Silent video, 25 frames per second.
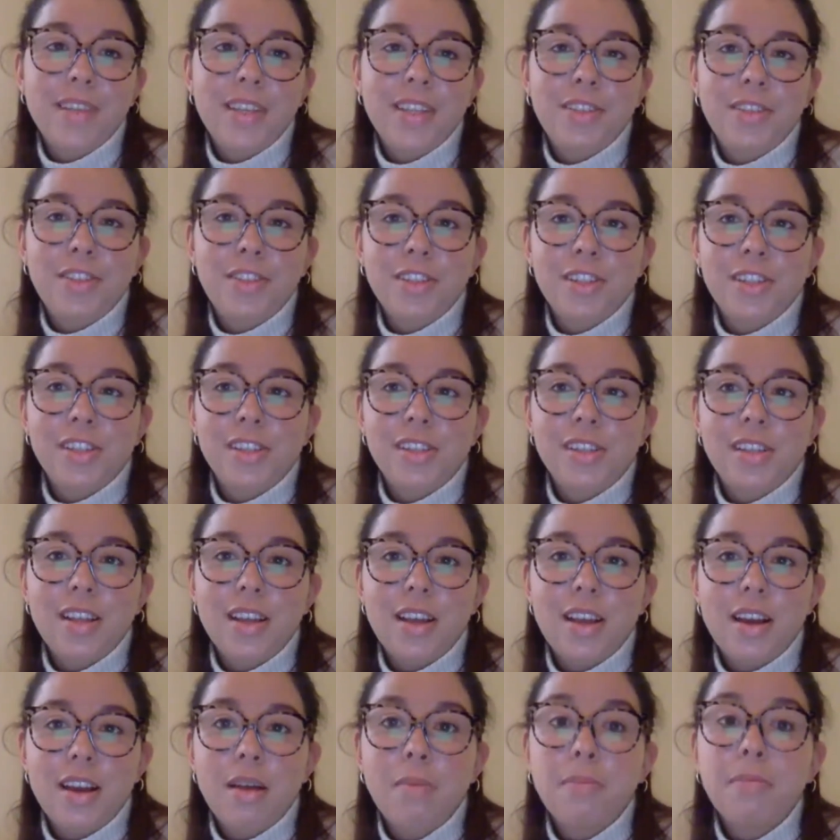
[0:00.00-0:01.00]
It's just
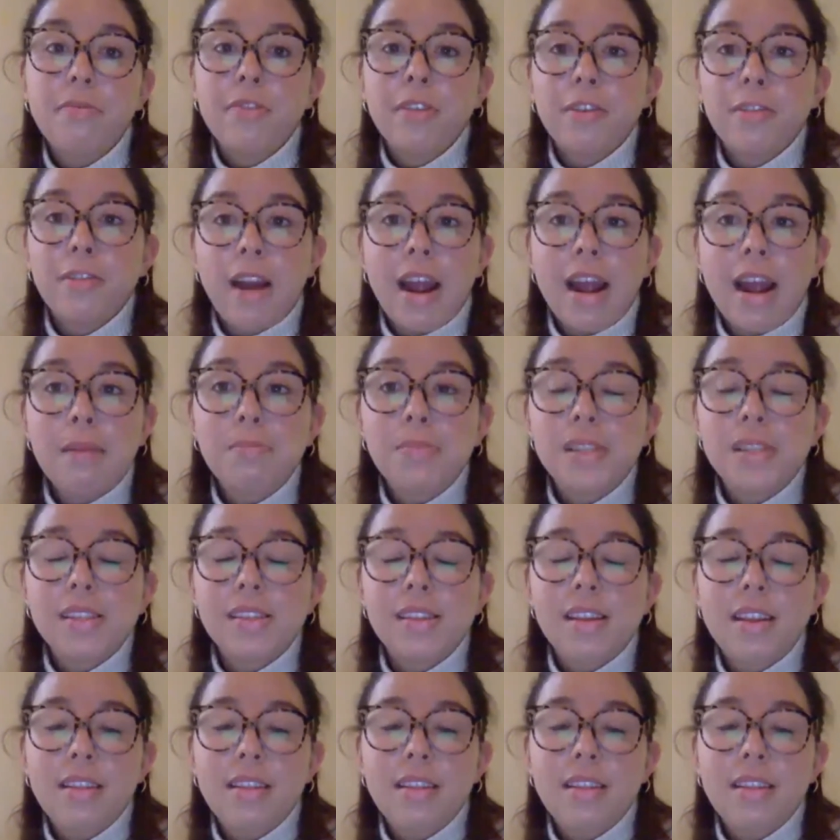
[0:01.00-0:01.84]
up for grabs.